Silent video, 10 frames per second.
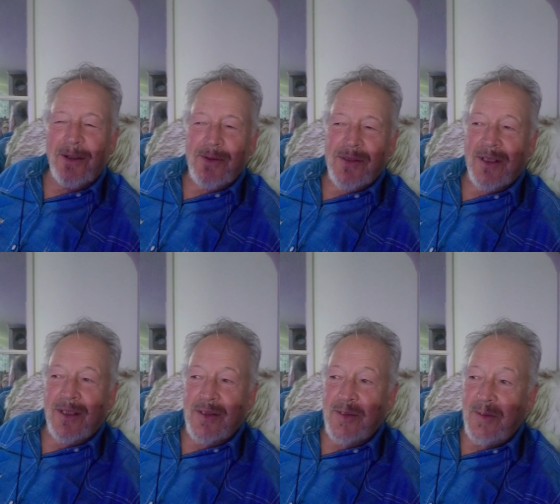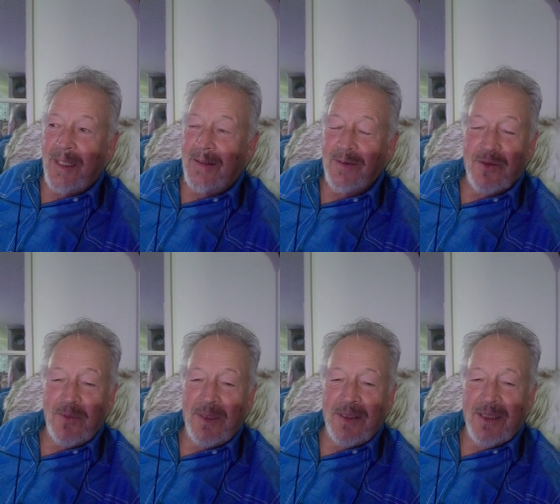Lone Star shootout.
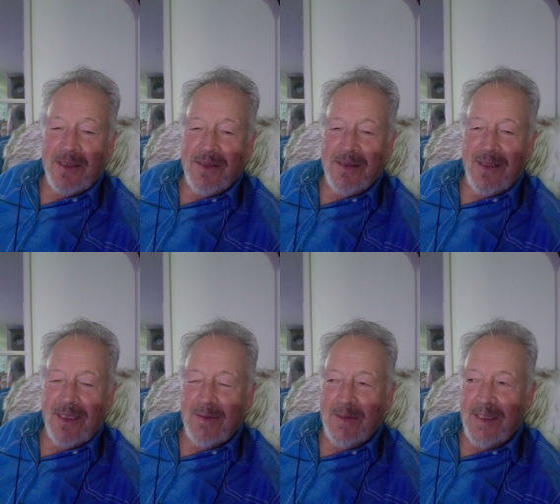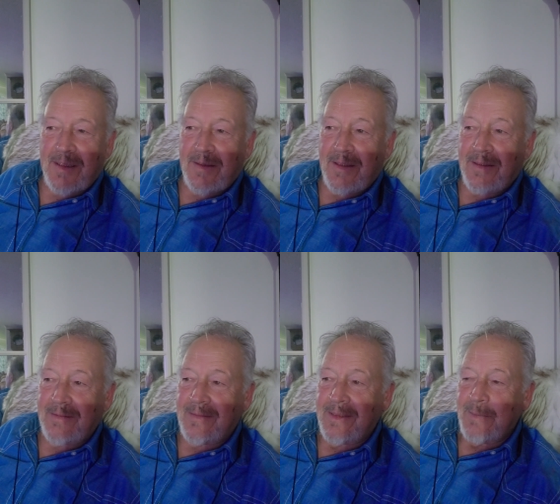Too many Texas names down here.
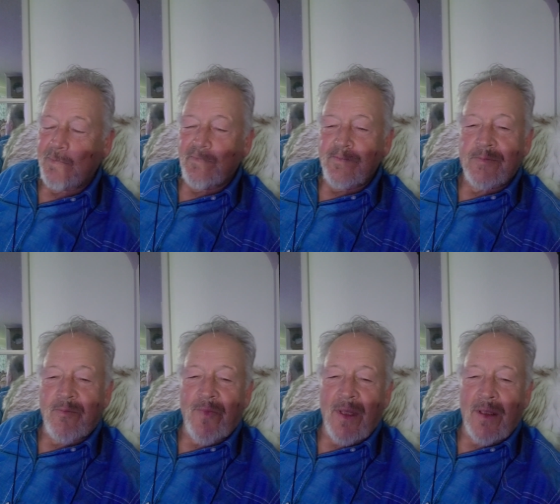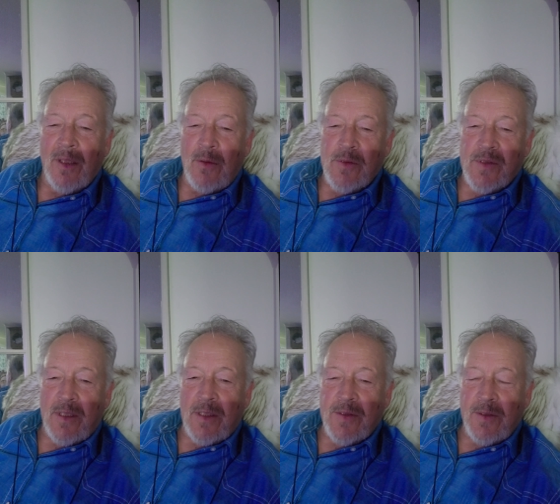Lone
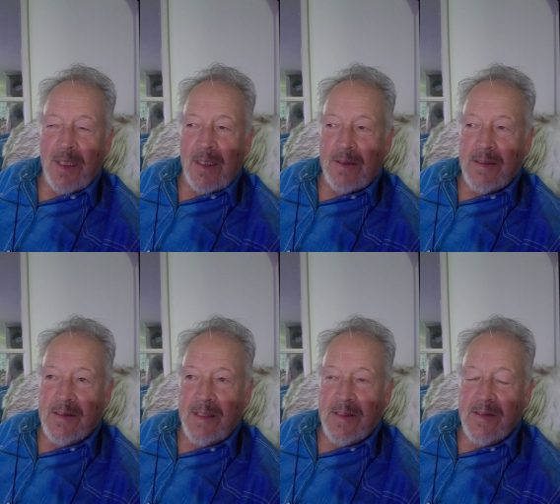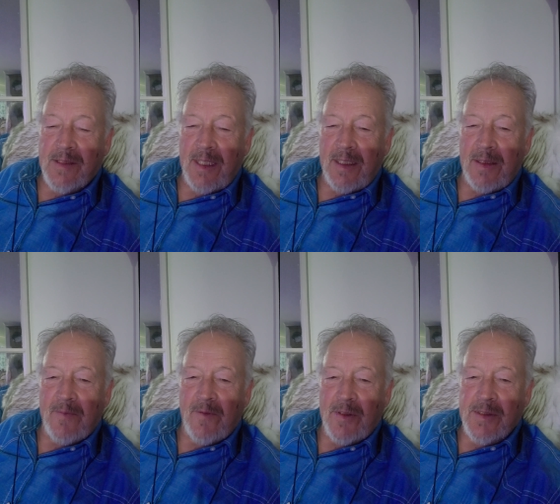Star Shootout. It's Texas
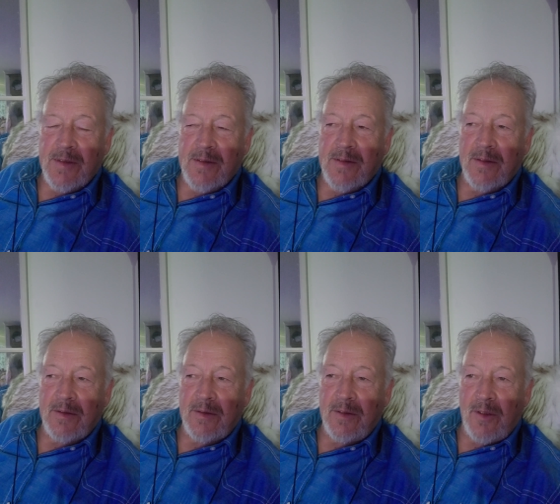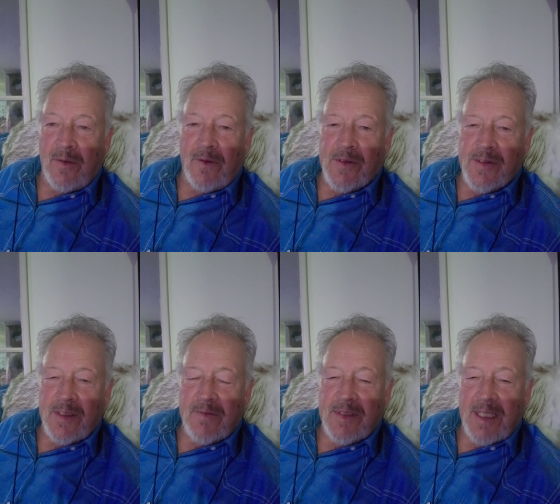A&M versus
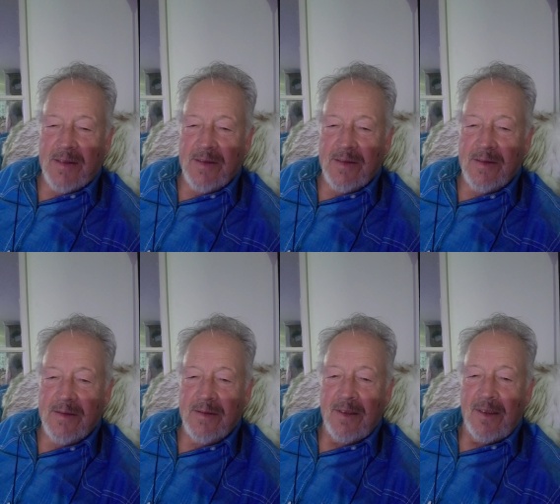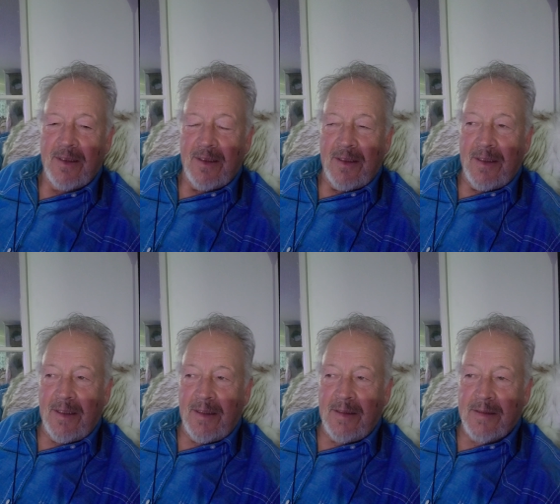University of Texas,
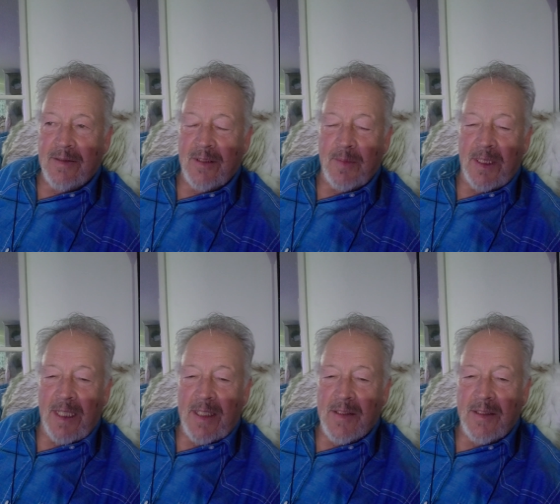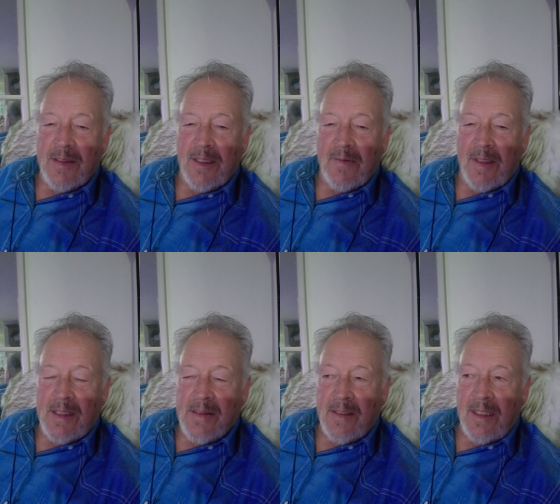and it's going to be a nationally
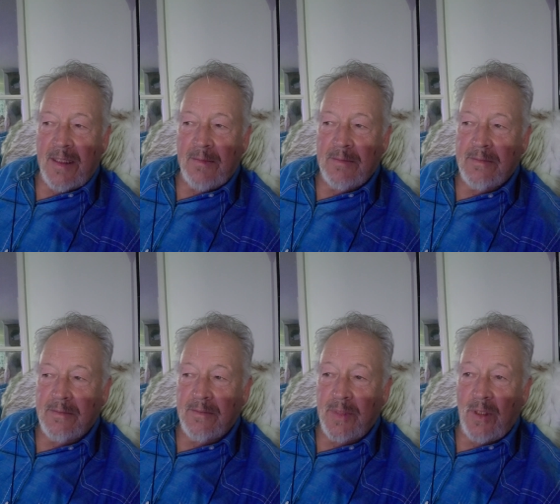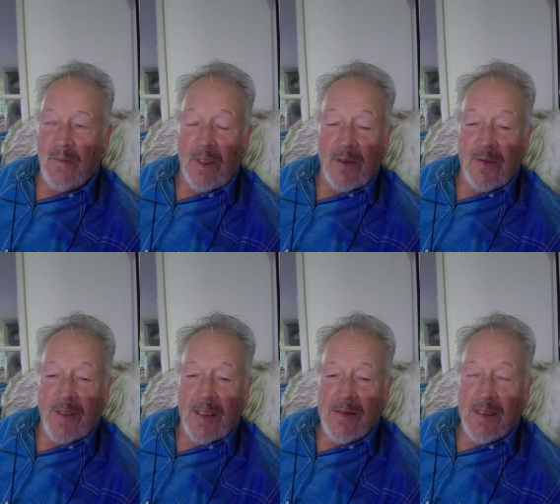televised game. Be over
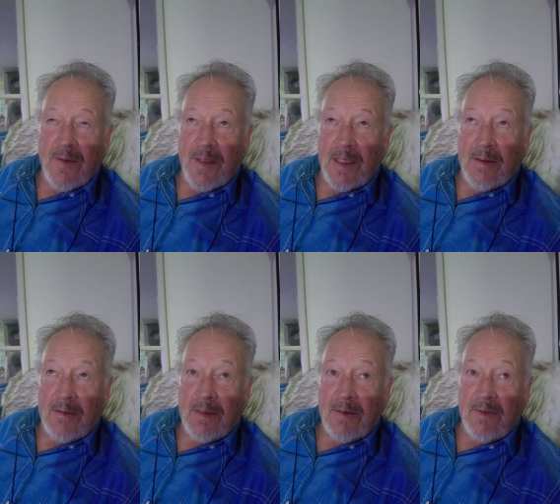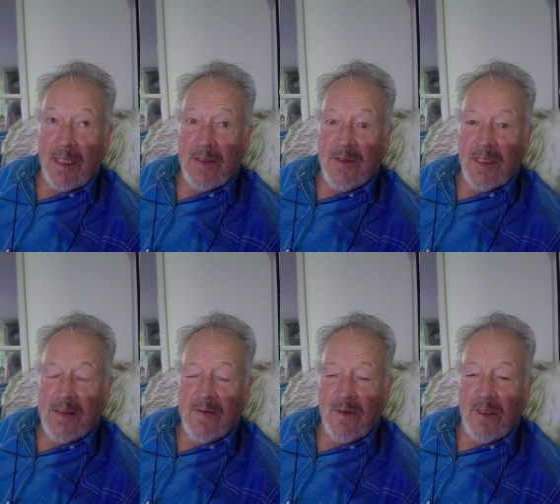100,000. I think they've got
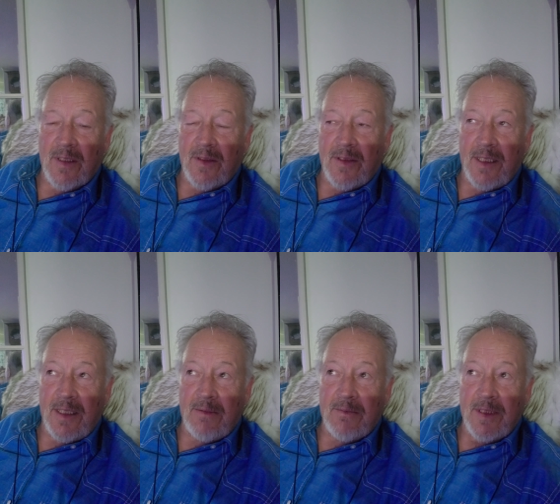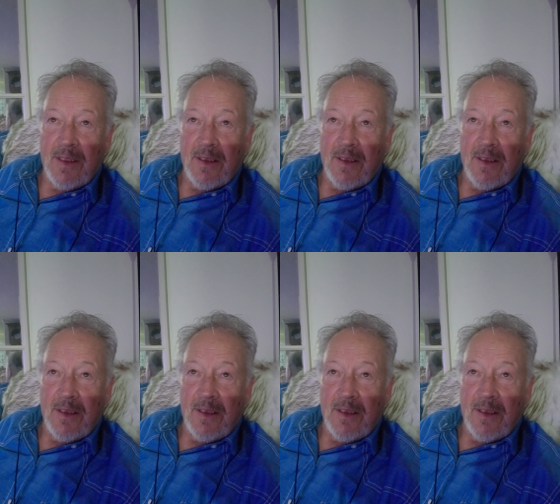tickets for 108,